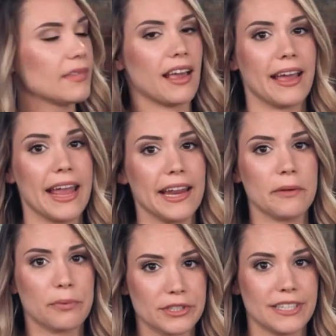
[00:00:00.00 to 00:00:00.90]
Yeah,
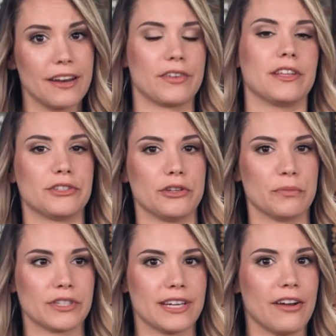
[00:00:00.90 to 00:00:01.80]
80% of
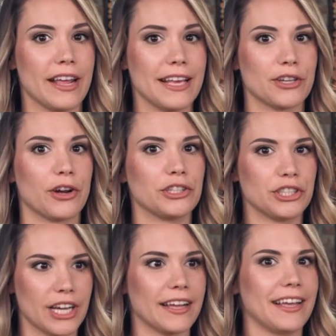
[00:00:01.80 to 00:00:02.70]
consumers nowadays are
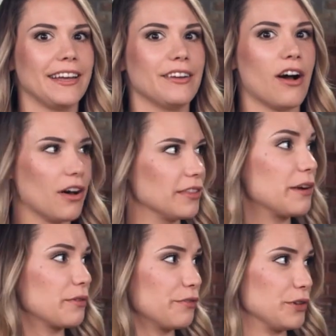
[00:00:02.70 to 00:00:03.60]
checking
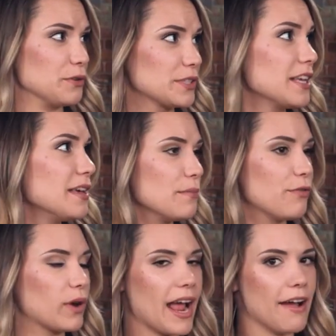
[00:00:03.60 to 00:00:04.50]
online reviews
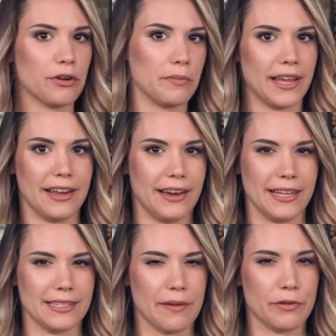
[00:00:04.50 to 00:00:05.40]
before ever making
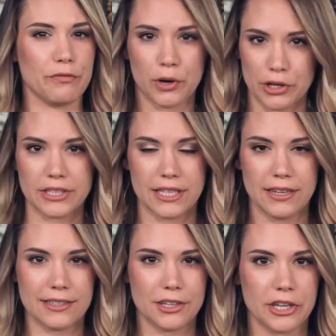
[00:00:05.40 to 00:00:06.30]
any type of purchasing
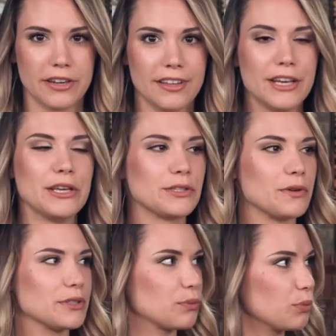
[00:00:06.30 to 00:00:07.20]
decision.
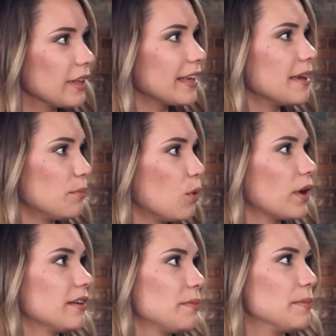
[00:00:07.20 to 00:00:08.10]
So it's really
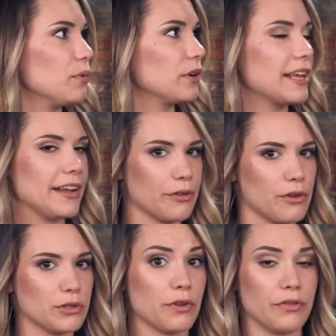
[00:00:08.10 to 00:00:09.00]
important to people to hear
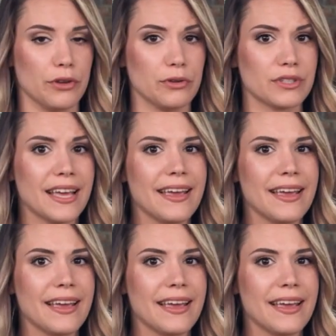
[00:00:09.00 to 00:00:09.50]
those reviews